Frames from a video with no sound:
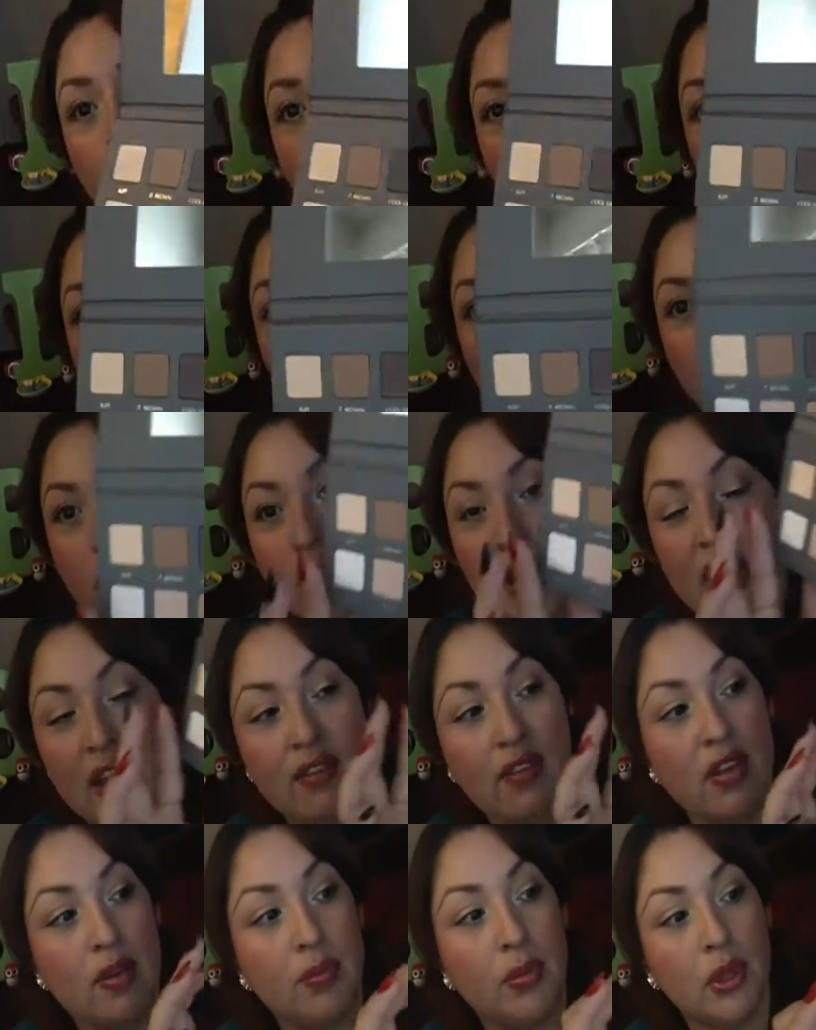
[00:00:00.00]
beautiful
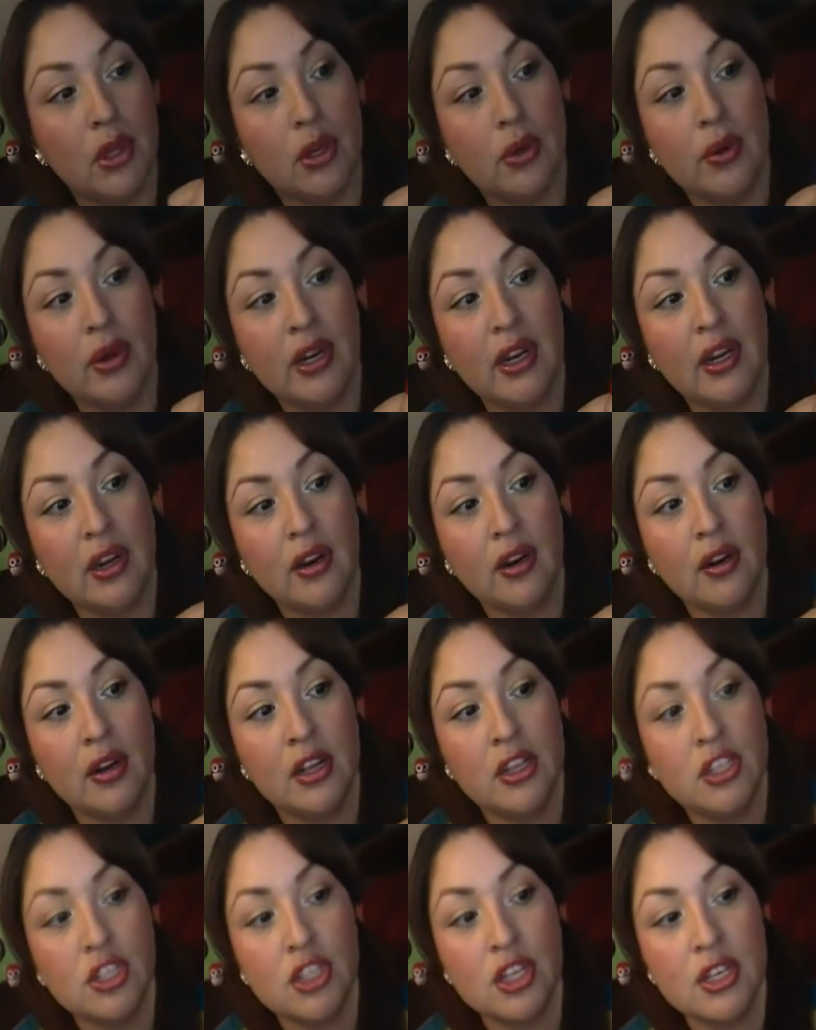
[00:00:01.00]
navy blue in here.
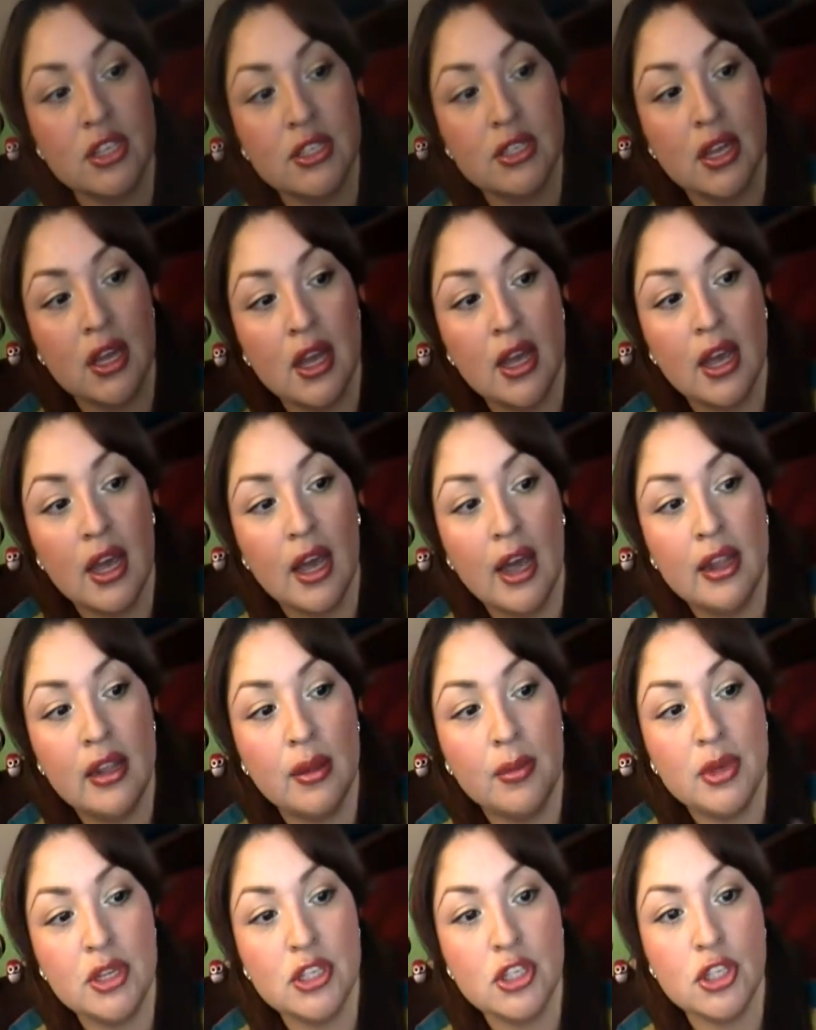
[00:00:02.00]
It's just, and
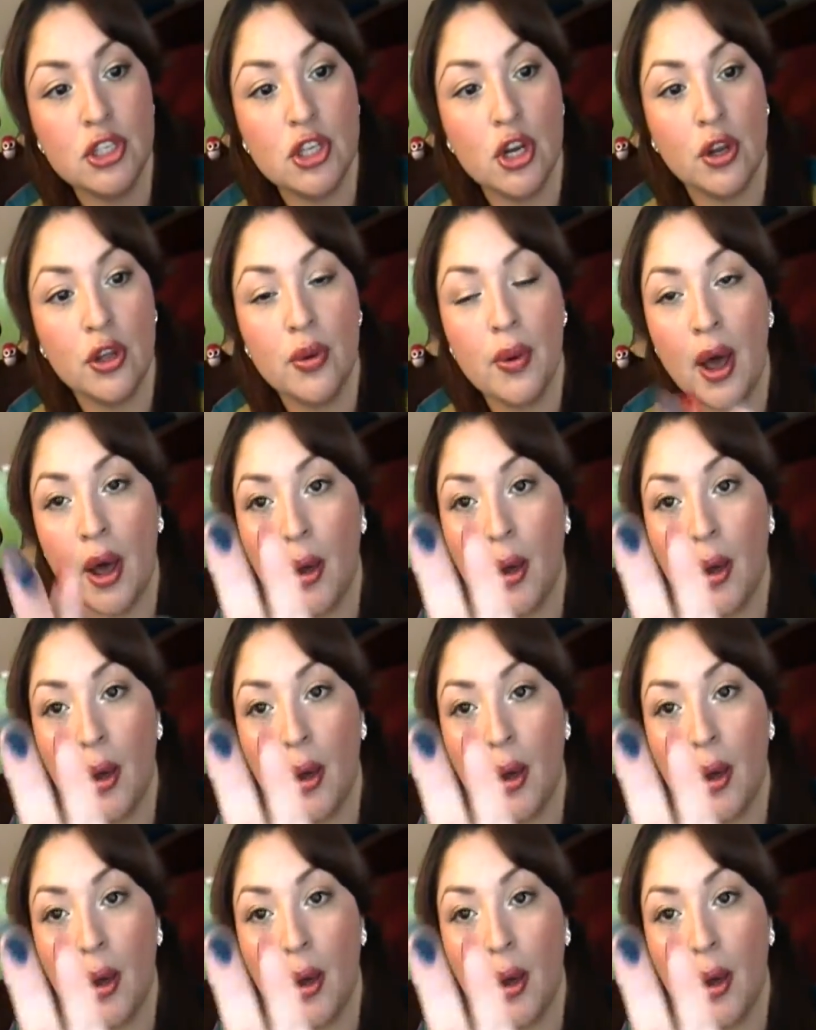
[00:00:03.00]
let me just show you